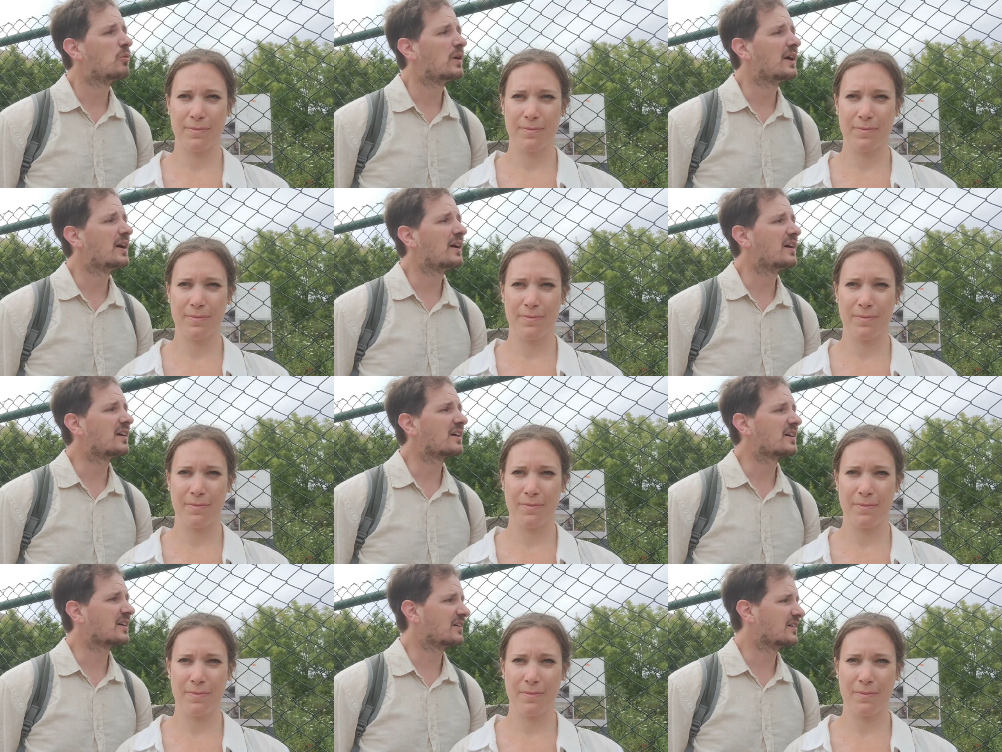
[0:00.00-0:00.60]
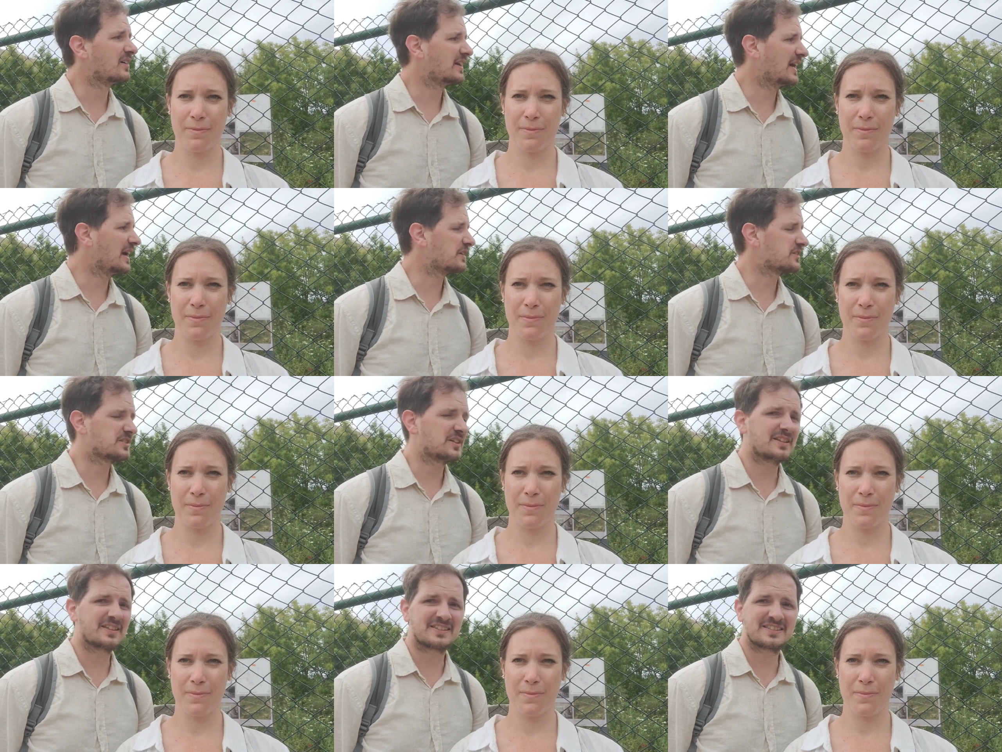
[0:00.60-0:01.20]
Speaker 1: We are currently
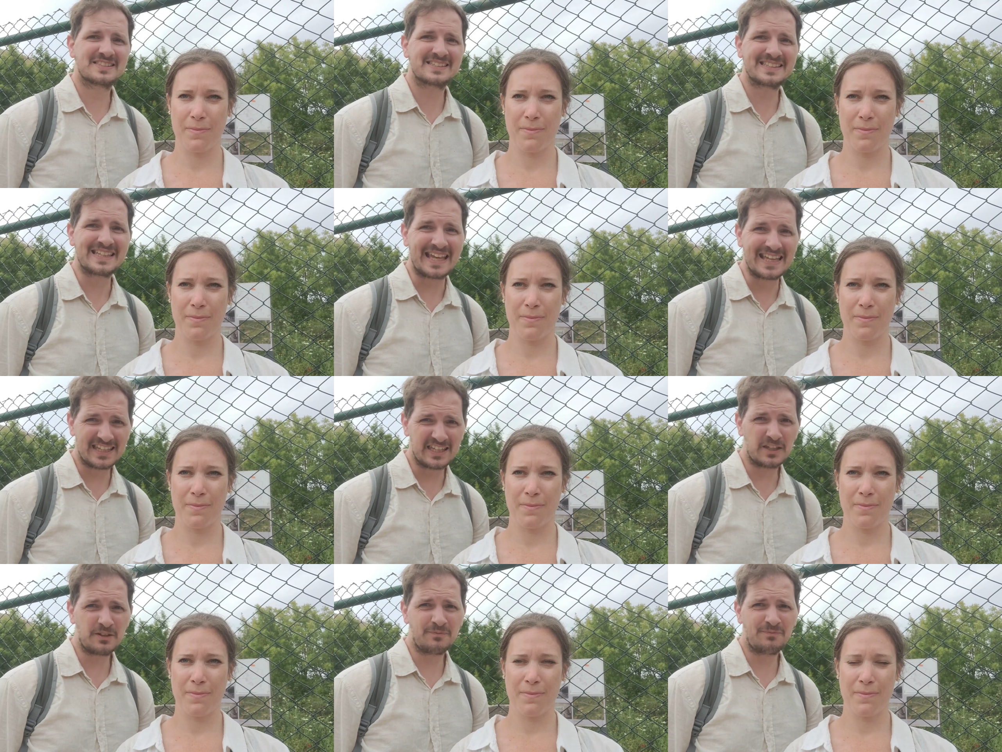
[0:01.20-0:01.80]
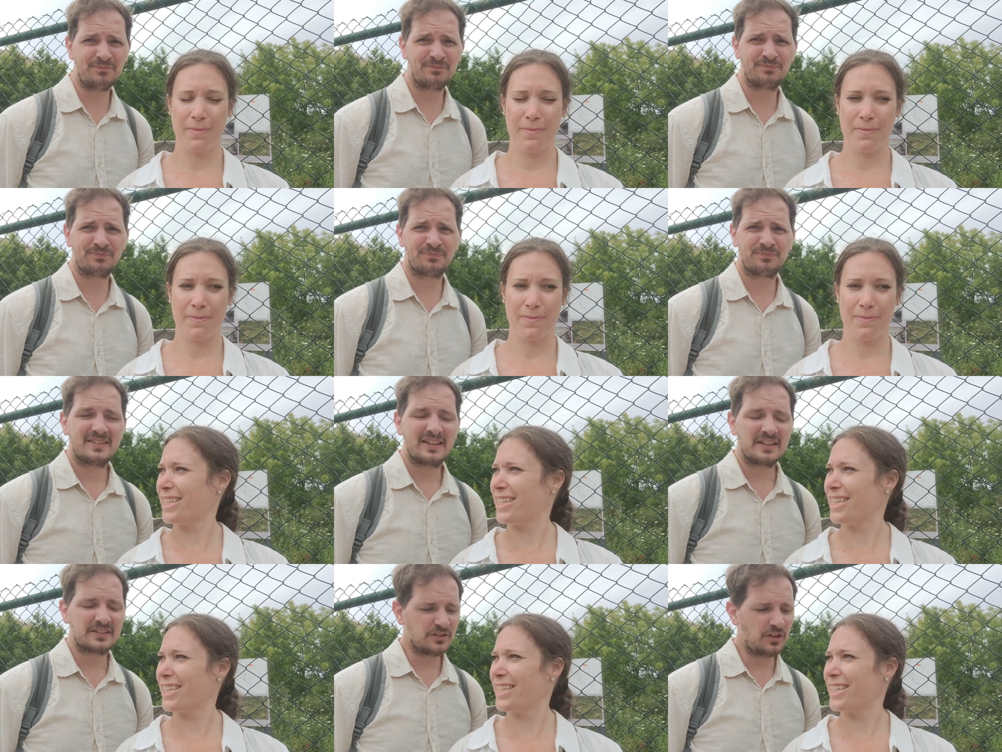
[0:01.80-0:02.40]
outside the stadium.
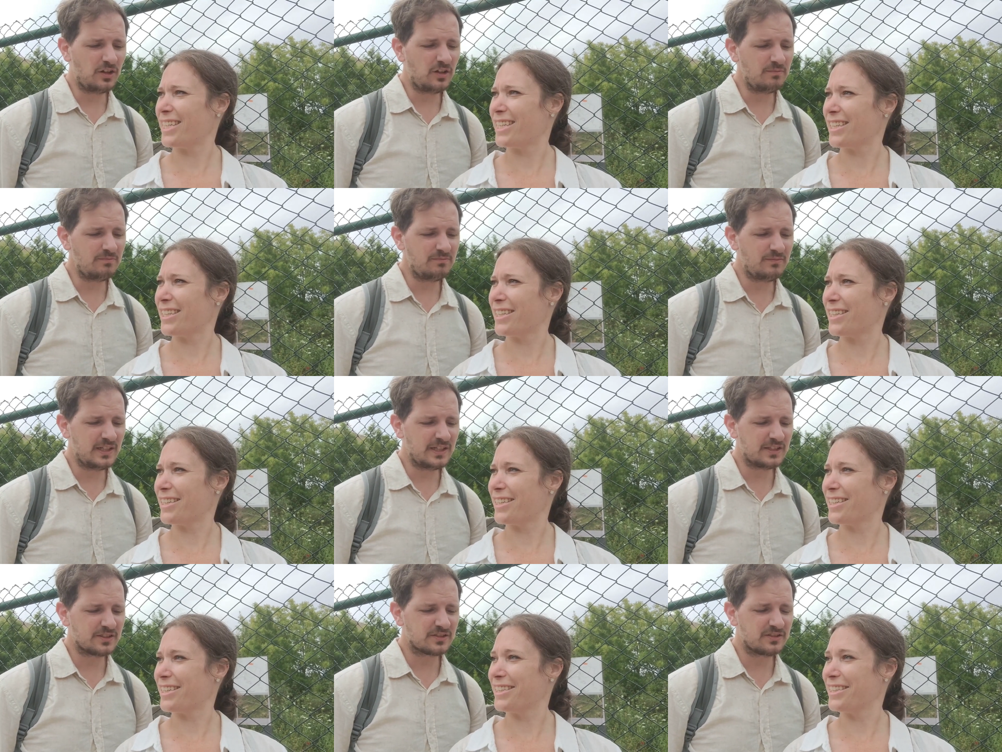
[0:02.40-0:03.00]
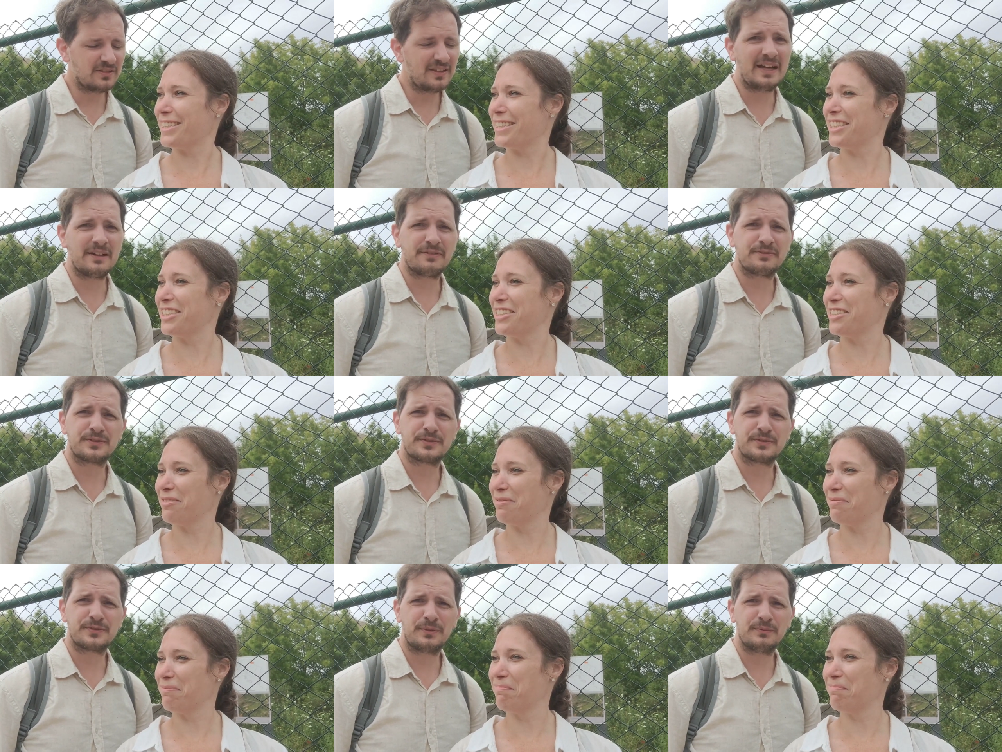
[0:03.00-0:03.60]
There's not much
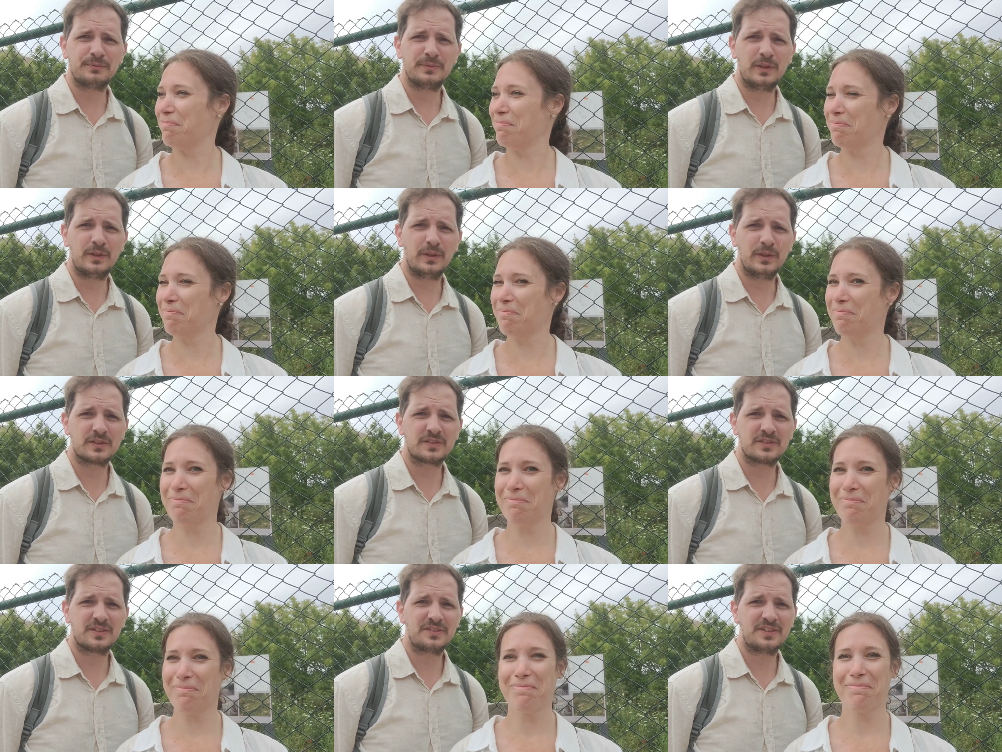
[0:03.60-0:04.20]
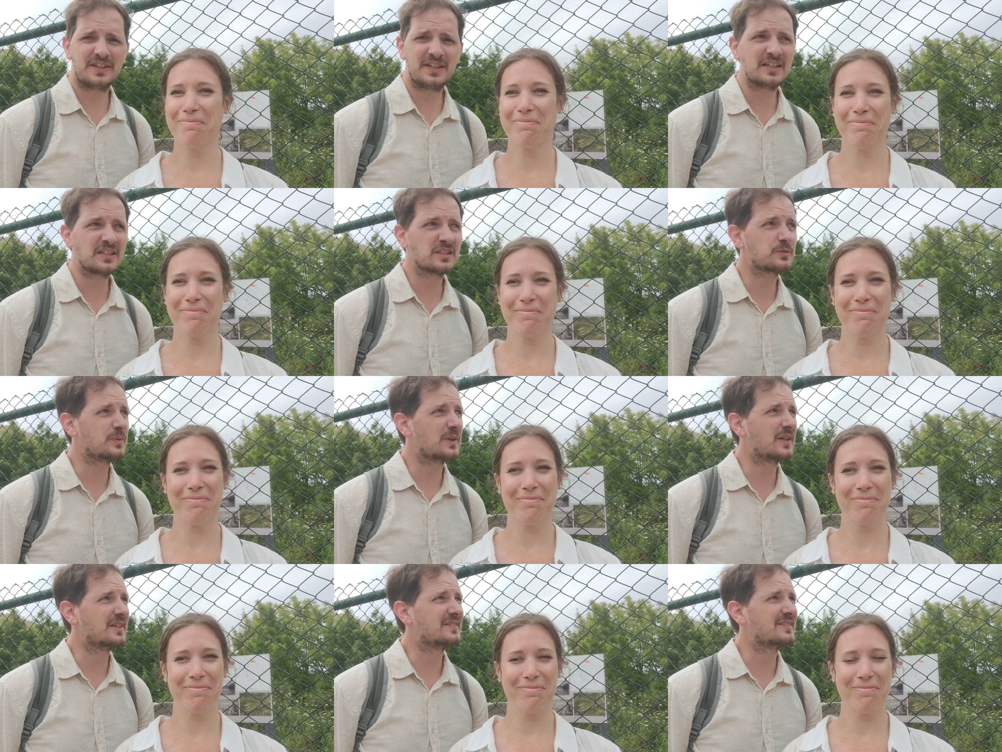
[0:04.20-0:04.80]
left from the looks of
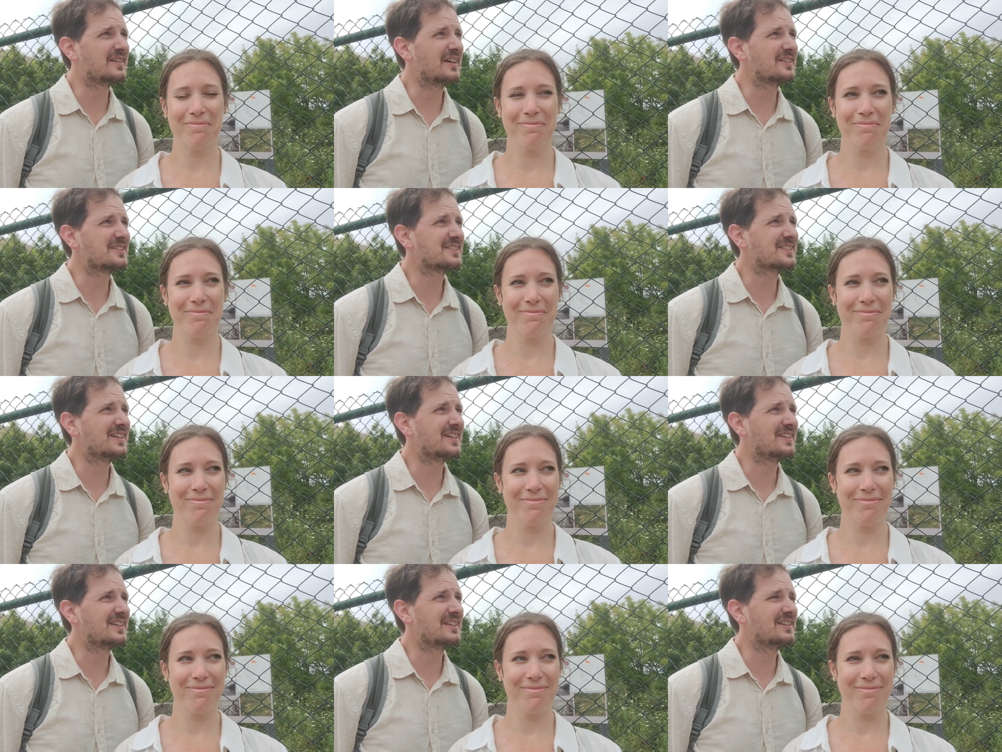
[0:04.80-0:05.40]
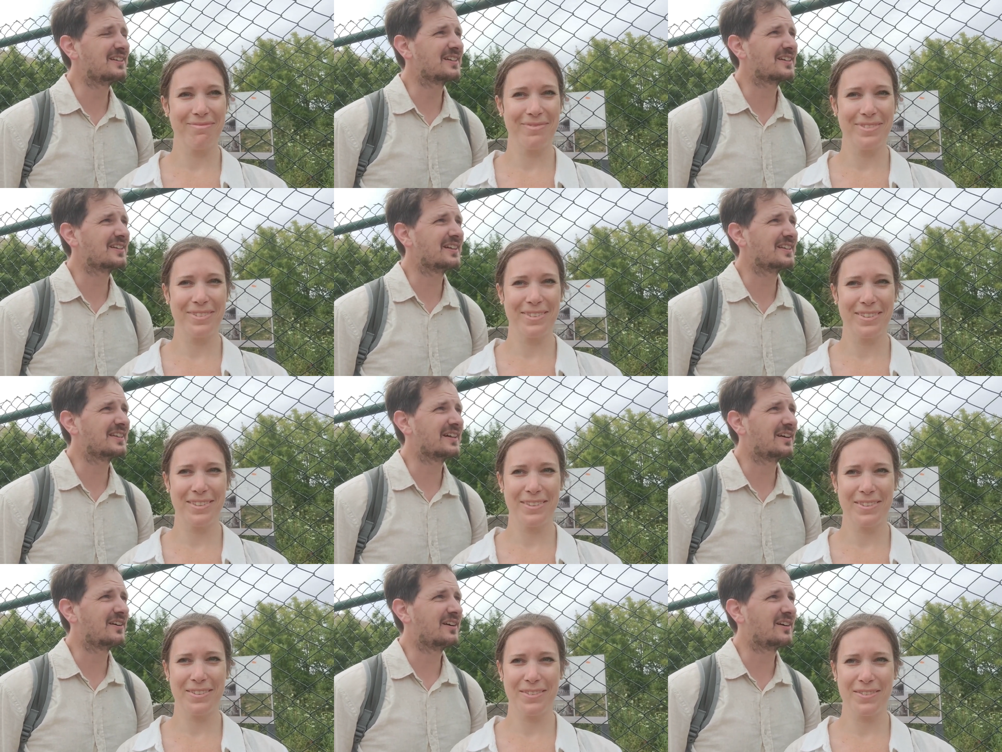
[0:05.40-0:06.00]
things, but it does certainly look
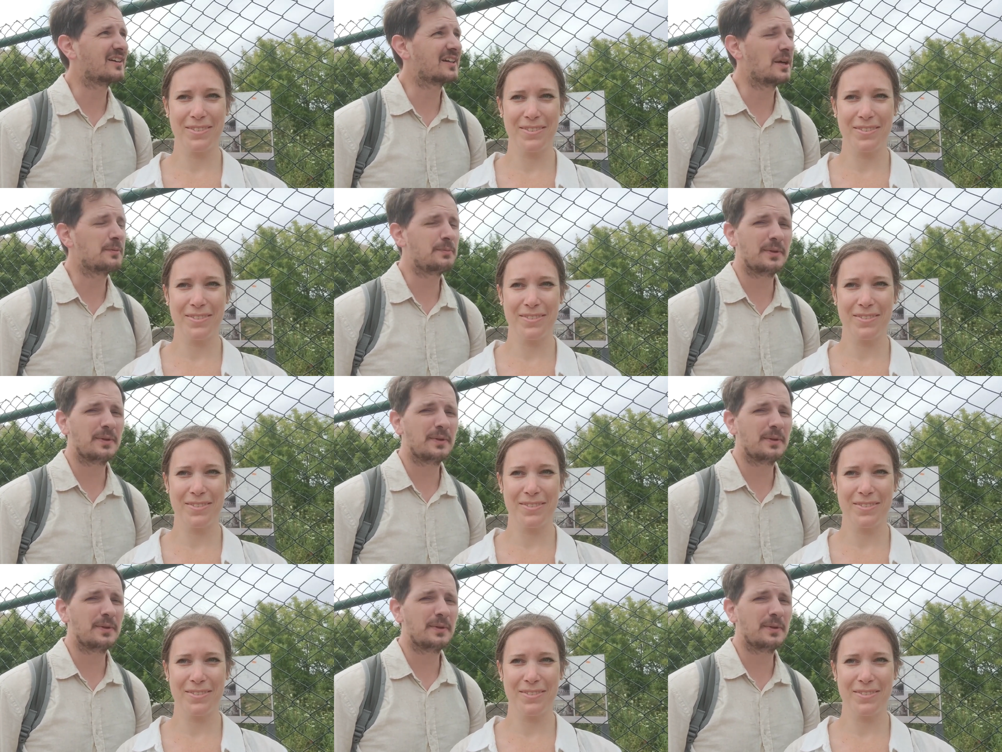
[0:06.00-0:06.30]
like there are a